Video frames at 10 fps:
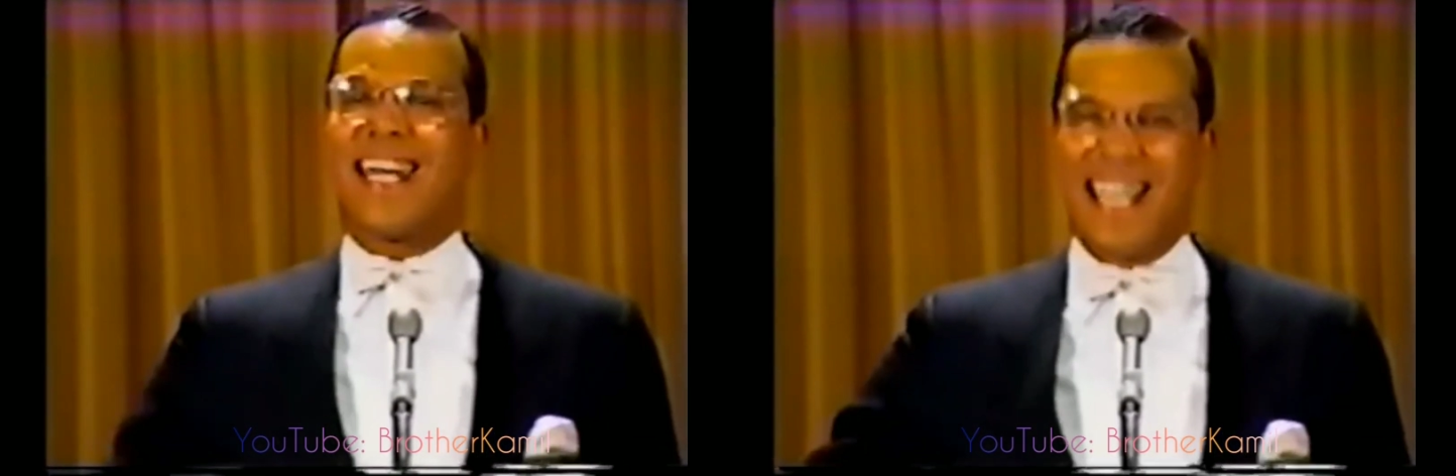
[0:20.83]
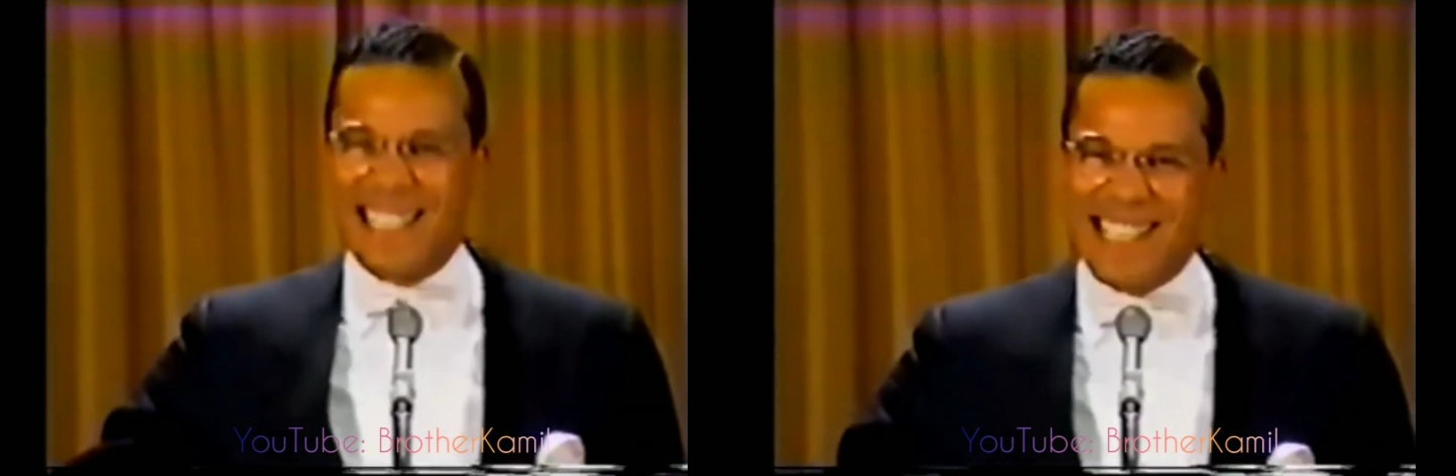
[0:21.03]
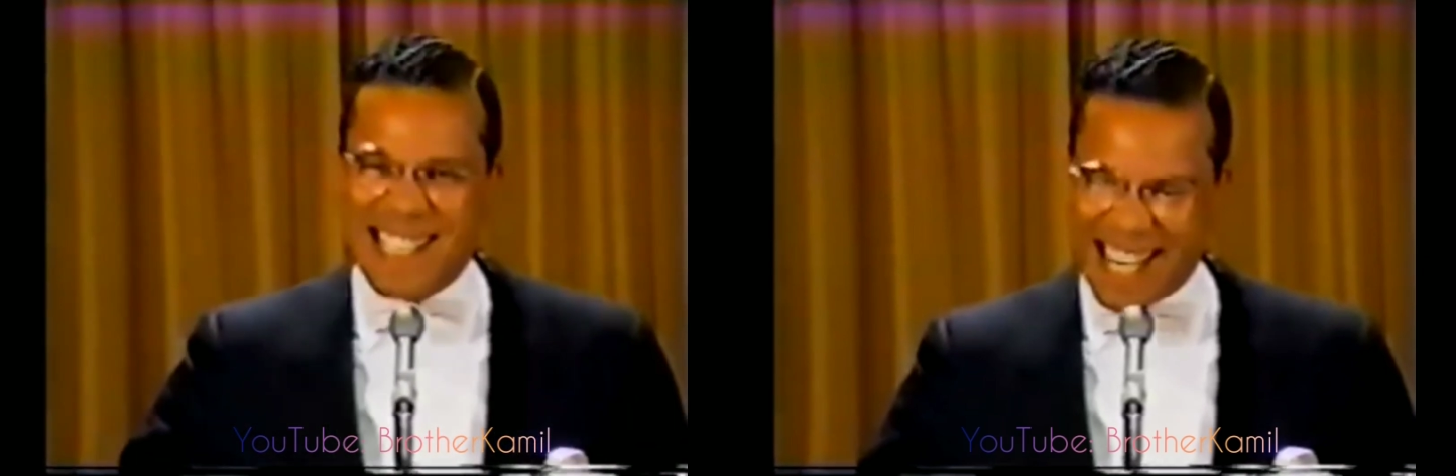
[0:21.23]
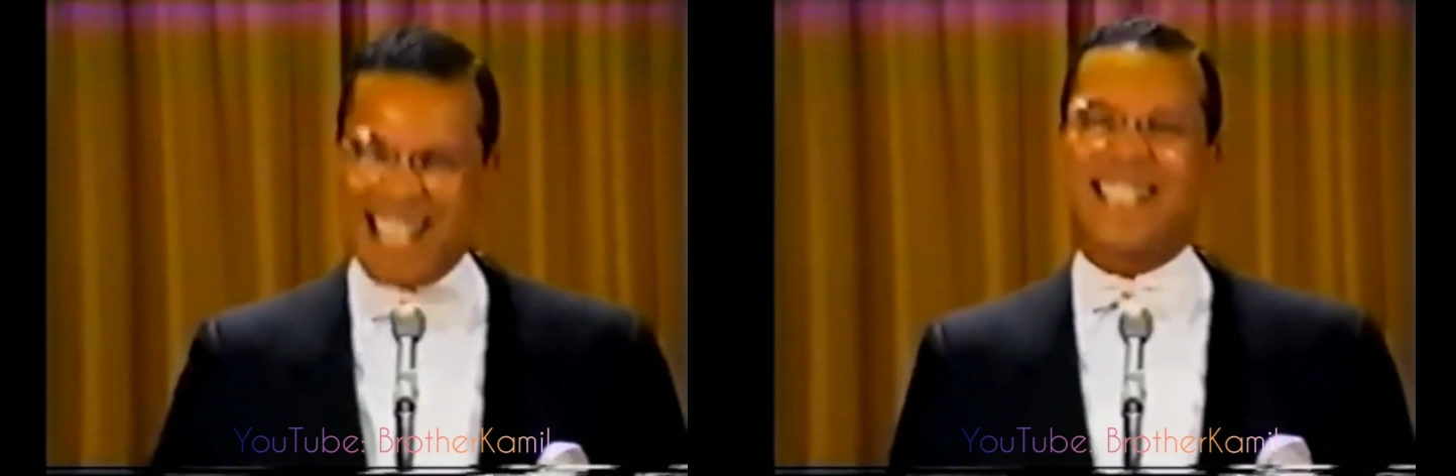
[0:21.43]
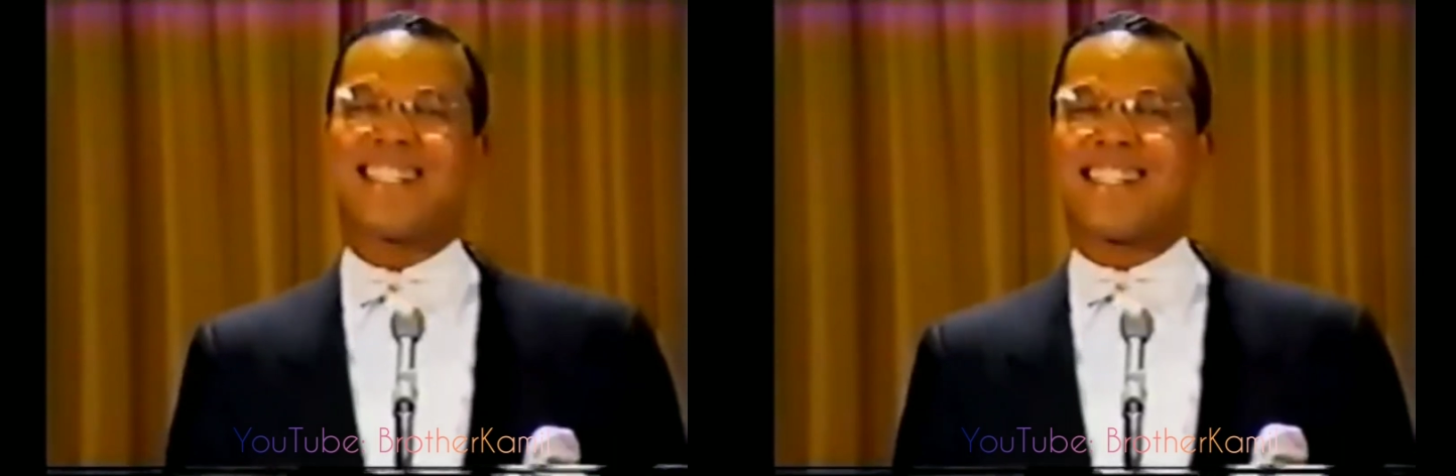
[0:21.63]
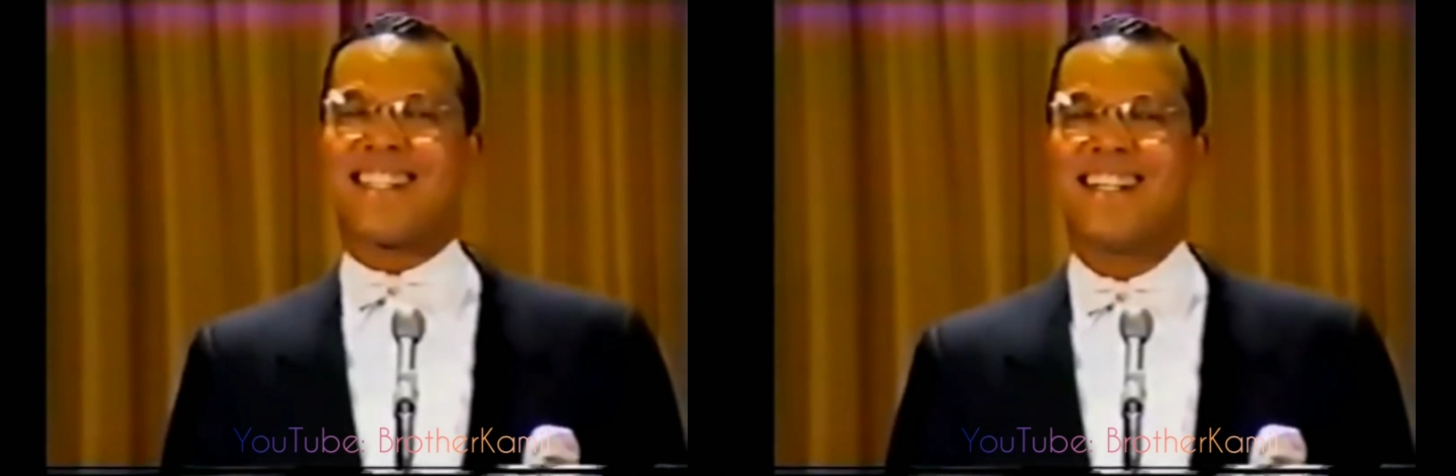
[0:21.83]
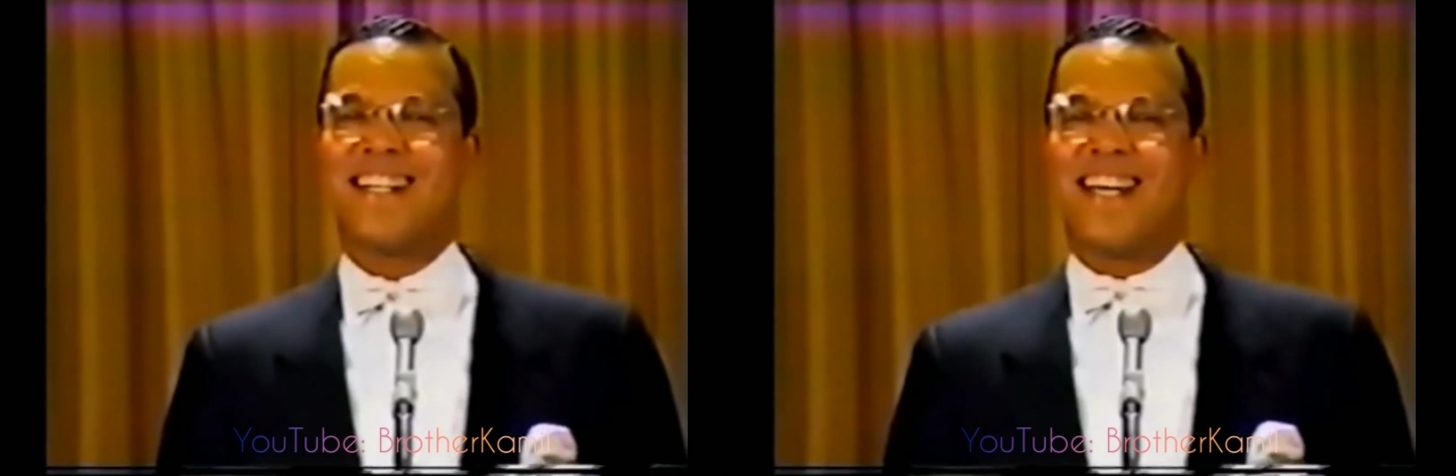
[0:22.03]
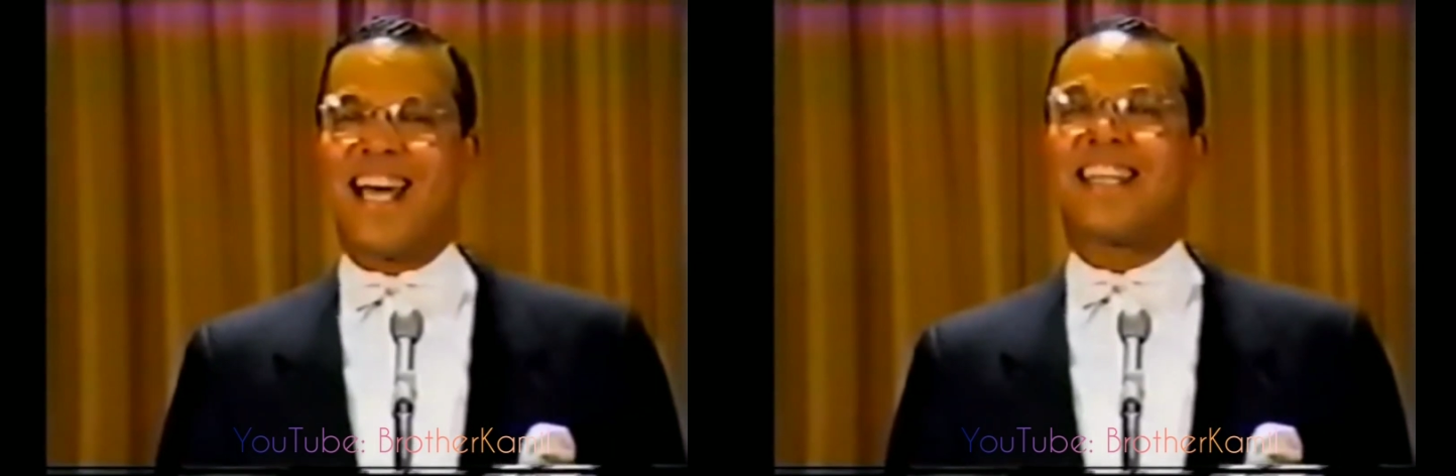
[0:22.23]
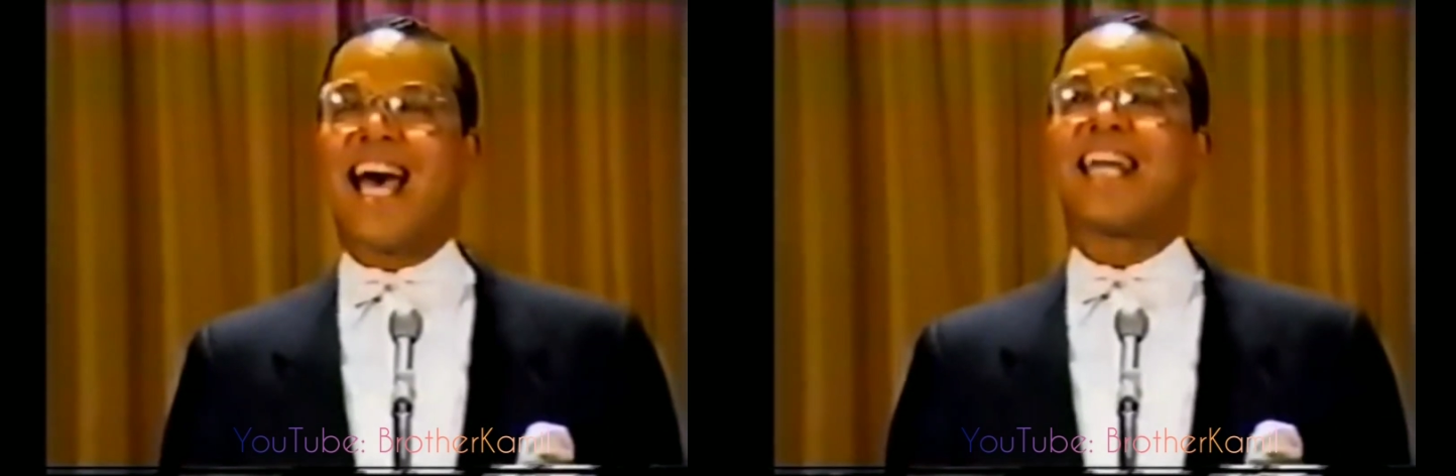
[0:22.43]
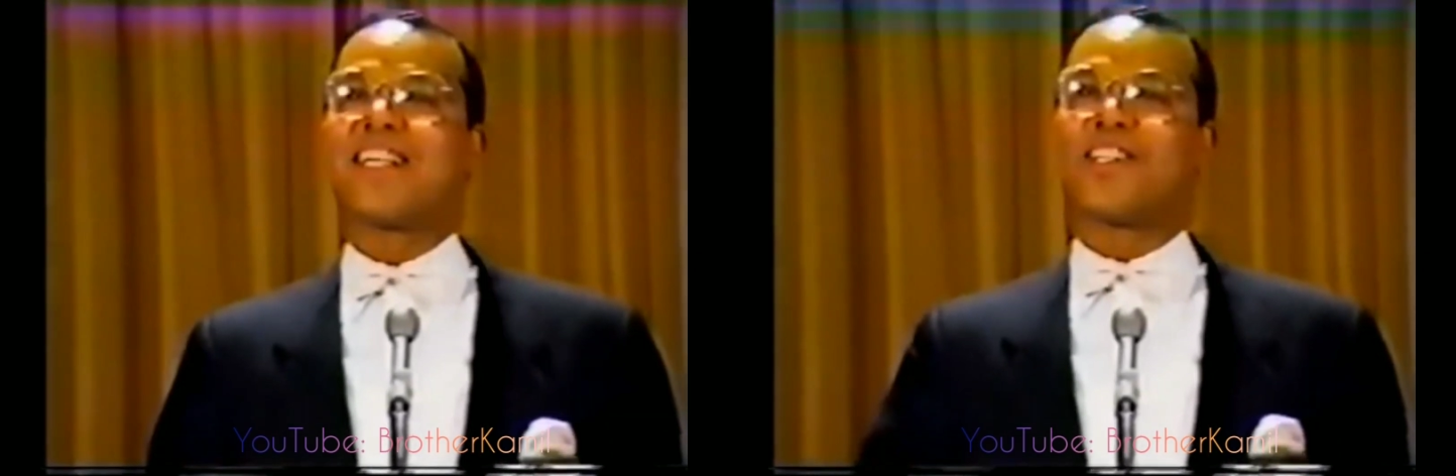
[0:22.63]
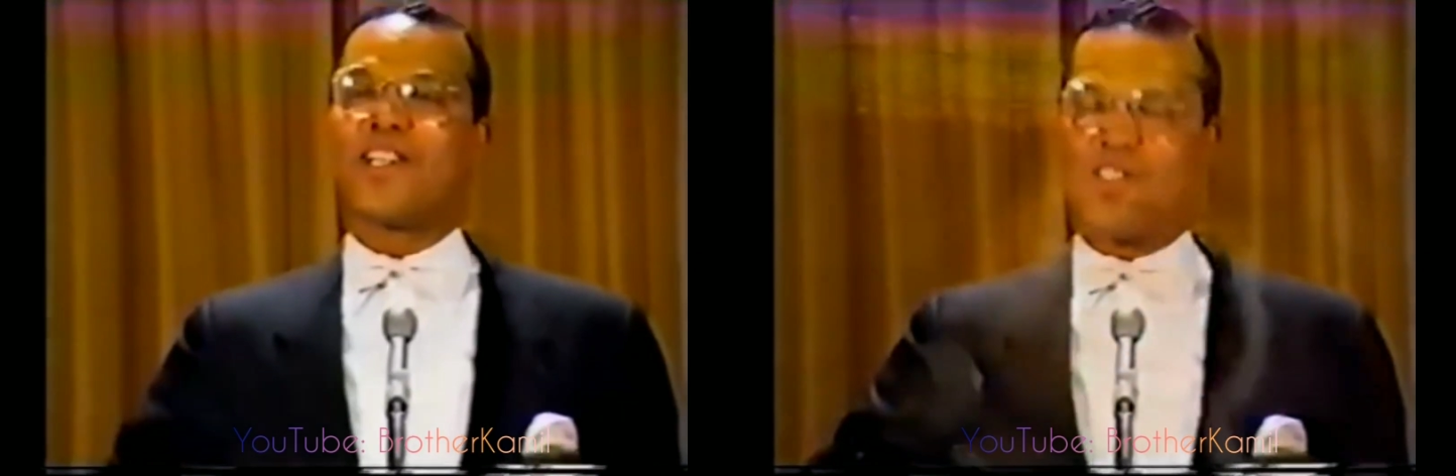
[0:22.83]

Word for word: that exists, and that is